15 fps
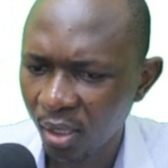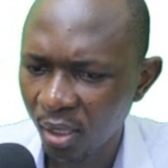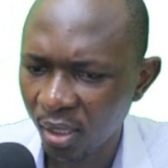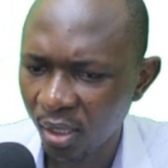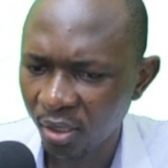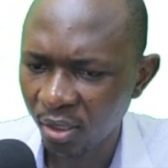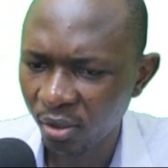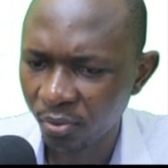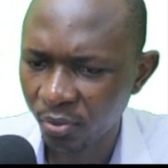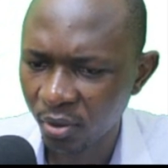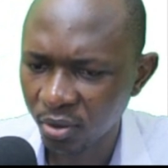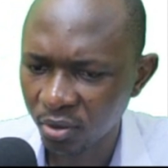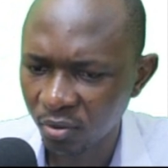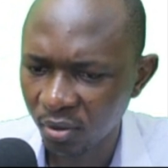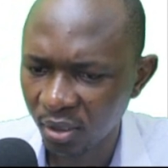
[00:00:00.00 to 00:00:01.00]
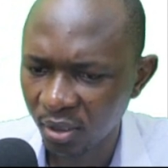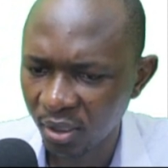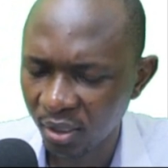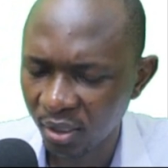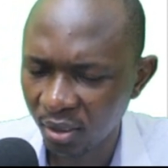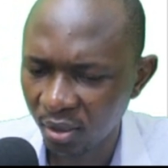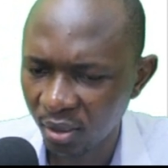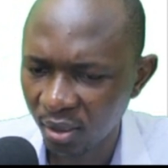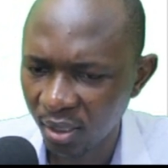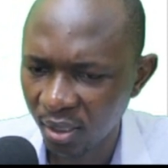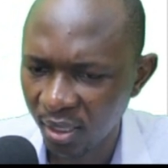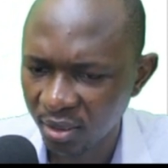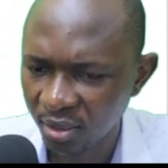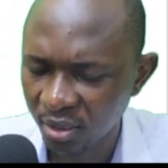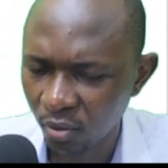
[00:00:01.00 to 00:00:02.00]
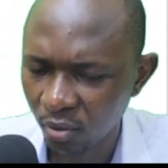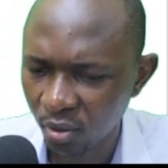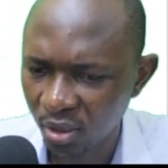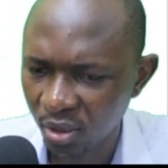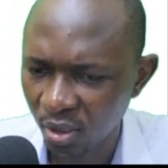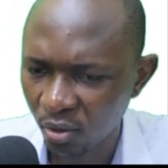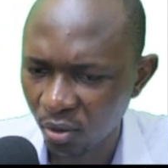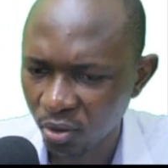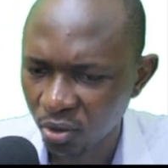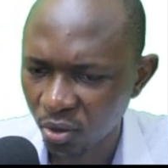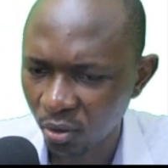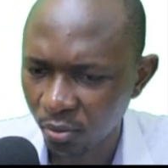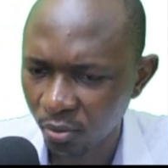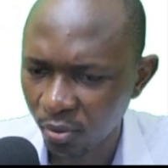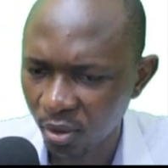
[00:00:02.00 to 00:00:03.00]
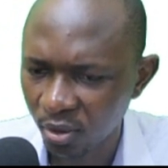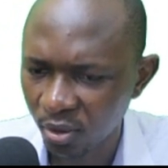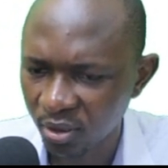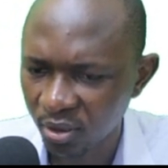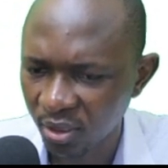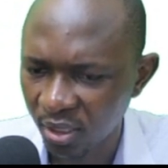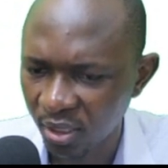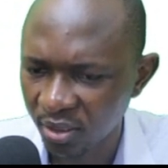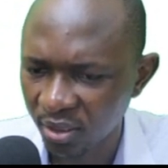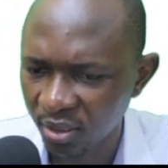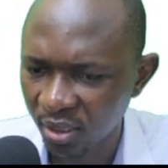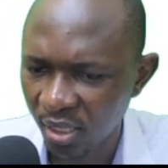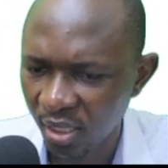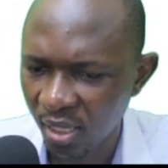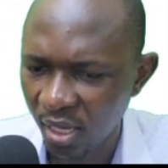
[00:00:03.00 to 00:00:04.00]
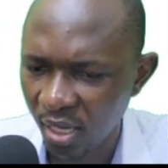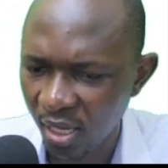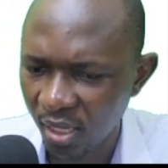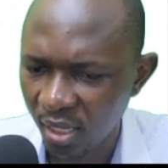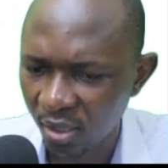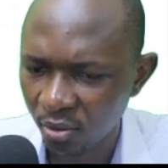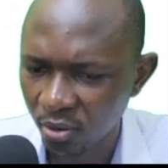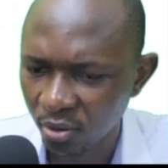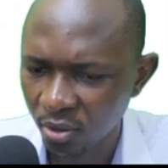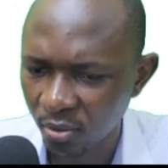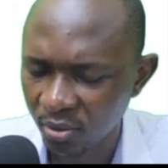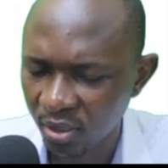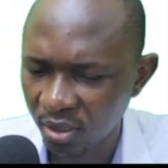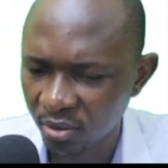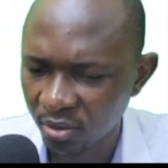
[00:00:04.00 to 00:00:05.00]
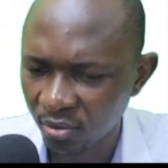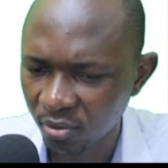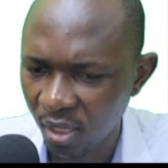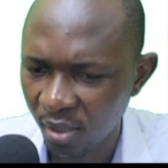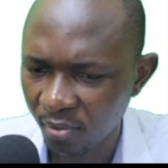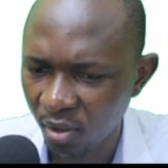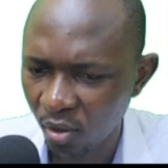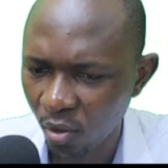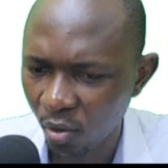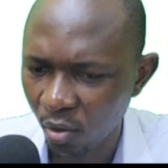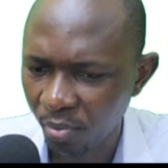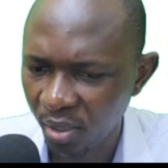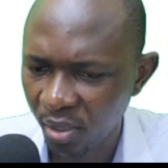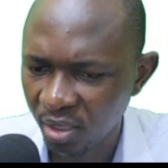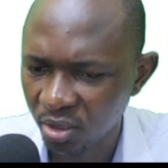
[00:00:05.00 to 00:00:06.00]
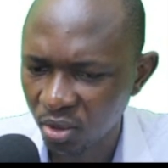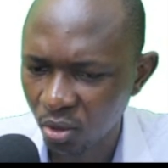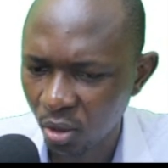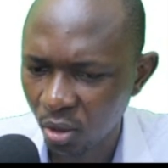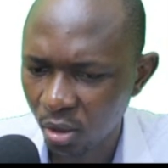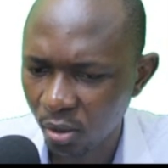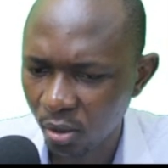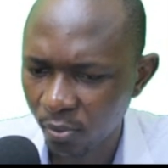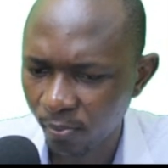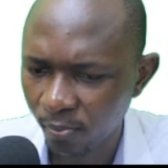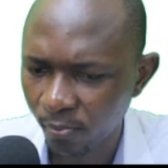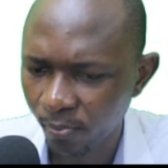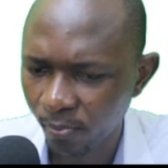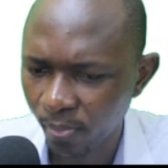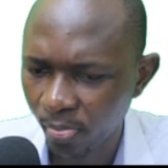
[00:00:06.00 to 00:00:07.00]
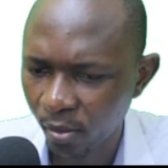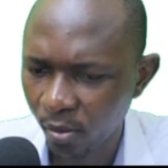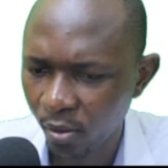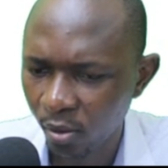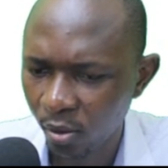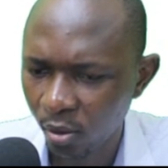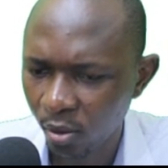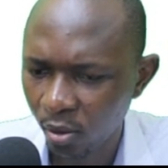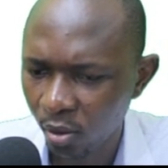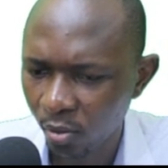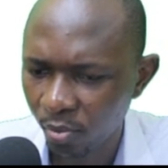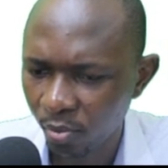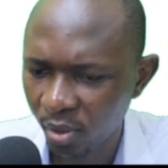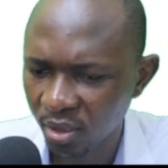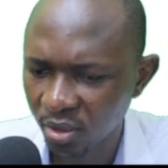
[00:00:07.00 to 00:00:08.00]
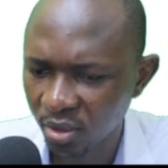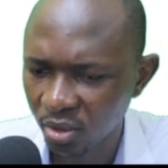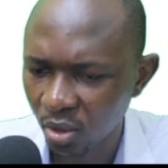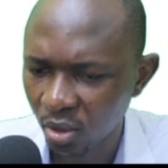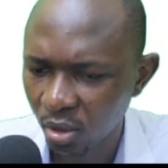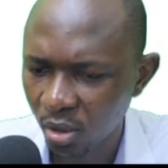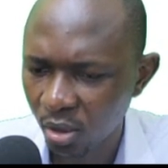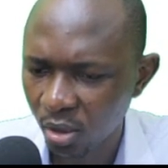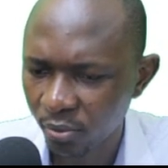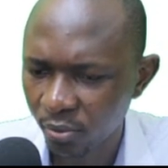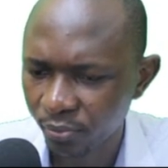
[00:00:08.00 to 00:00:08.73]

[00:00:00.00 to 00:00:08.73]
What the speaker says: And then of course we list what the cost of sales. Under cost of sales we have the opening stock. Opening stock.